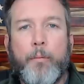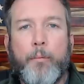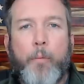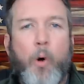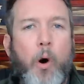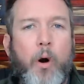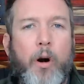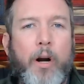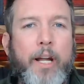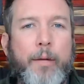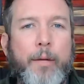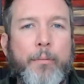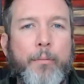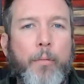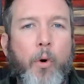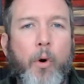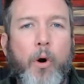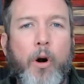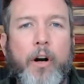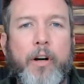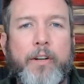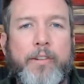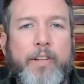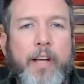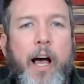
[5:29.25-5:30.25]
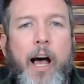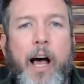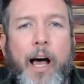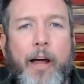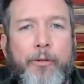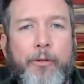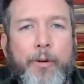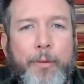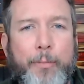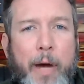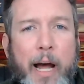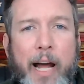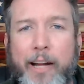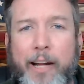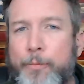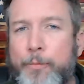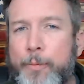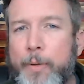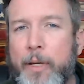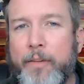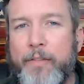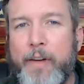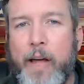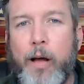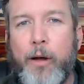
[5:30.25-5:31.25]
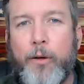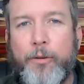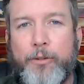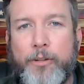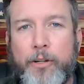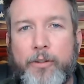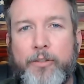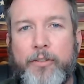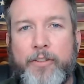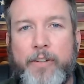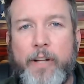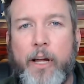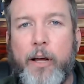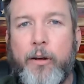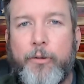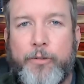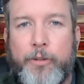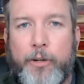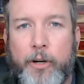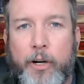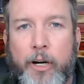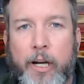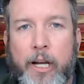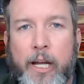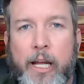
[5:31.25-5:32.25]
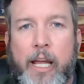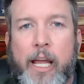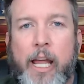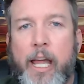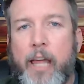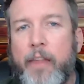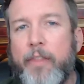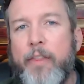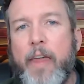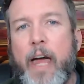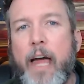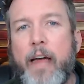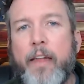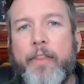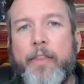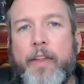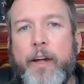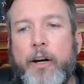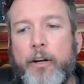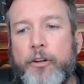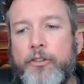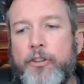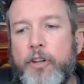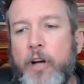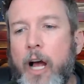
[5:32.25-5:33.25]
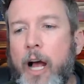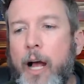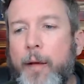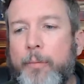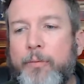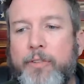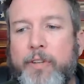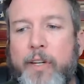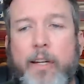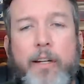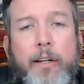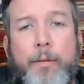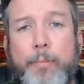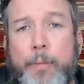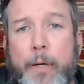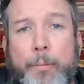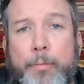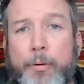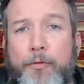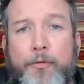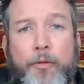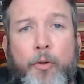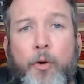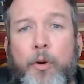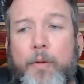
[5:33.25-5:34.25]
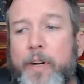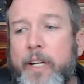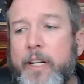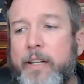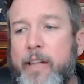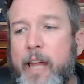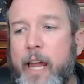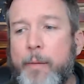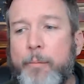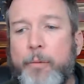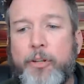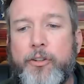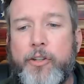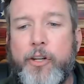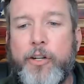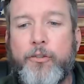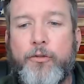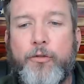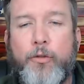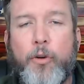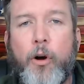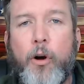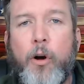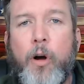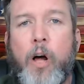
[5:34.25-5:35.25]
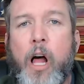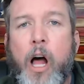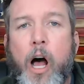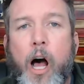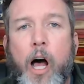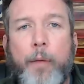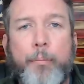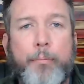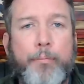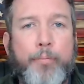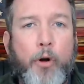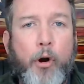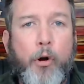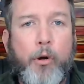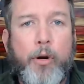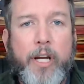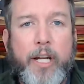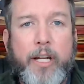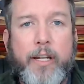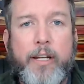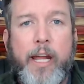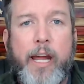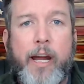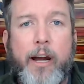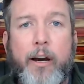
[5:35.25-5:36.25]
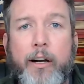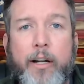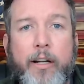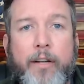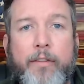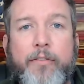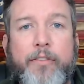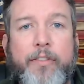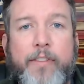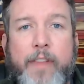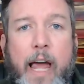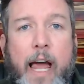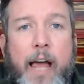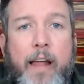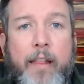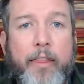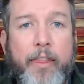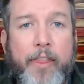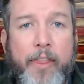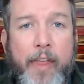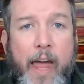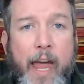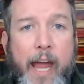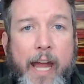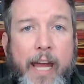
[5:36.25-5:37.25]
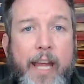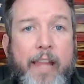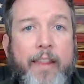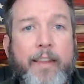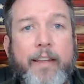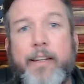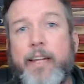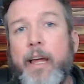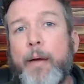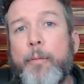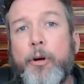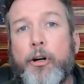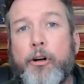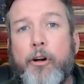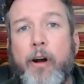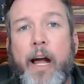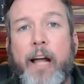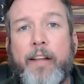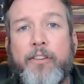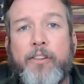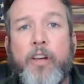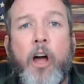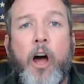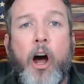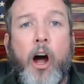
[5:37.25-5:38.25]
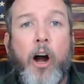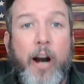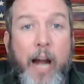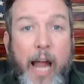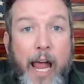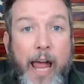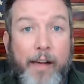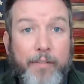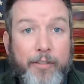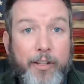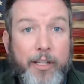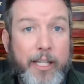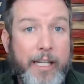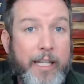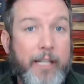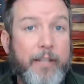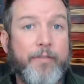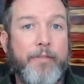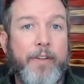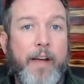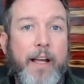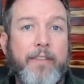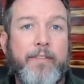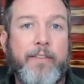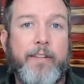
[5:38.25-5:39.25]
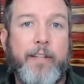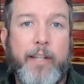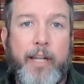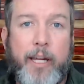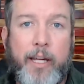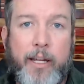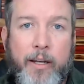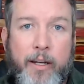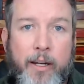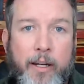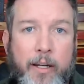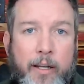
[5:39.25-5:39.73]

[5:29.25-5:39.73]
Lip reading: More and more, Todd reminds me of Helter Skelter, and that their job seemed to be performing damage control on broken narratives that they and the Democrats are heavily invested in.